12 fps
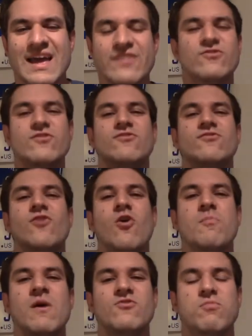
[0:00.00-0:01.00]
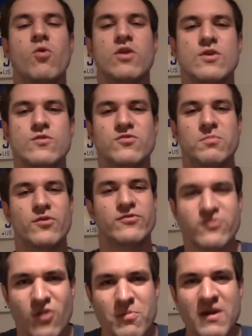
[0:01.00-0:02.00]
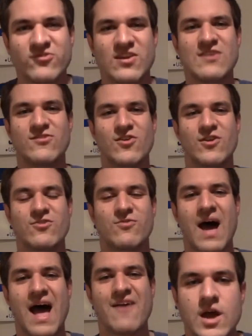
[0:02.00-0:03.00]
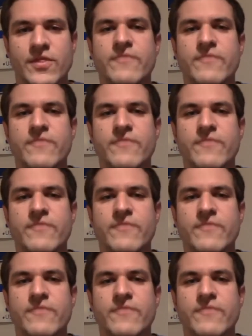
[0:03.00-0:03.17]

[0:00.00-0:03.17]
It's just so much more usable, so much easier to drive.